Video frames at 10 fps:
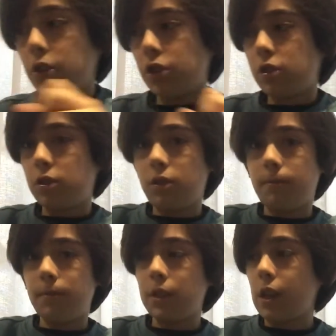just to
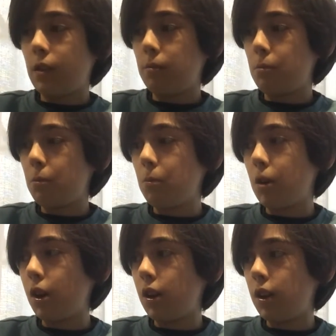get
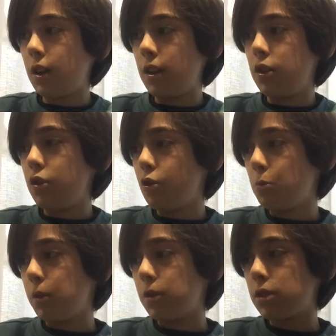hit you,
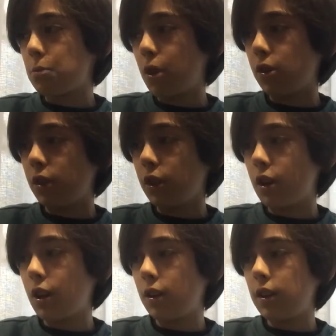but smaller in the
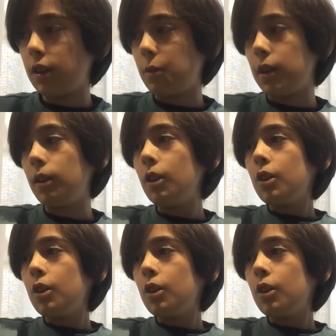car that way.